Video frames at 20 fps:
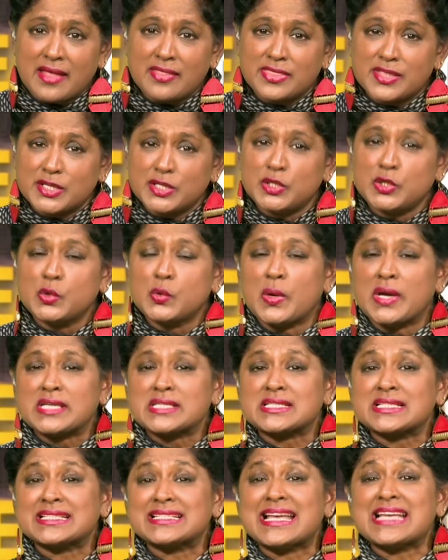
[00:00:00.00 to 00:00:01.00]
the U
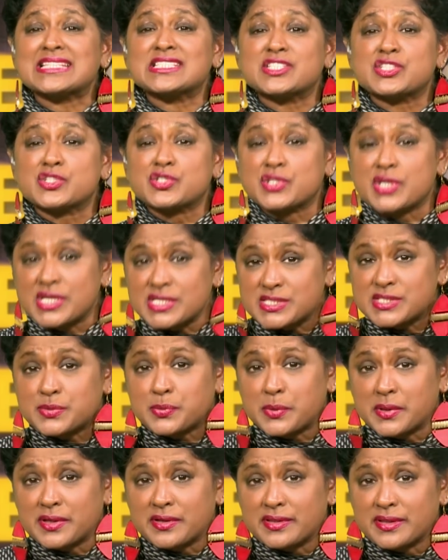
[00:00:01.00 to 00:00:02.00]
S less
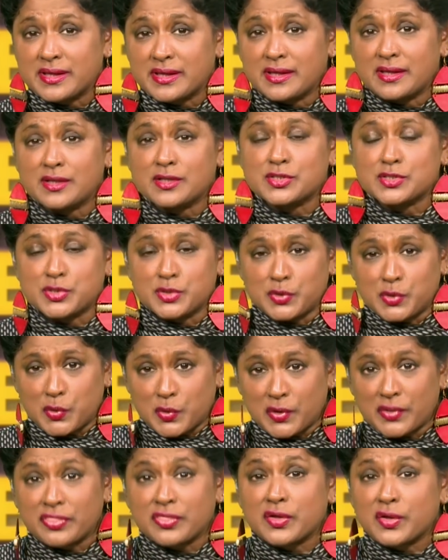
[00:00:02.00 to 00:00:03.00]
trustworthy to
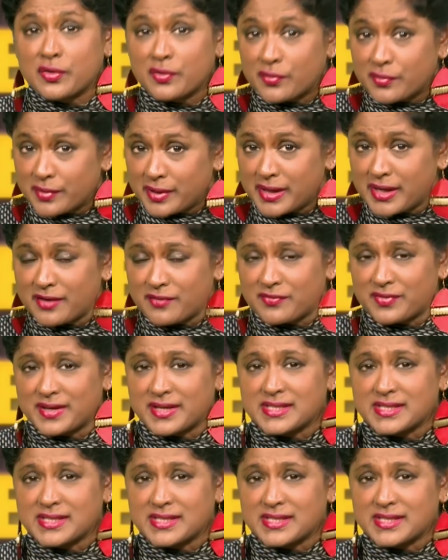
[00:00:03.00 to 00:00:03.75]
North Korea, for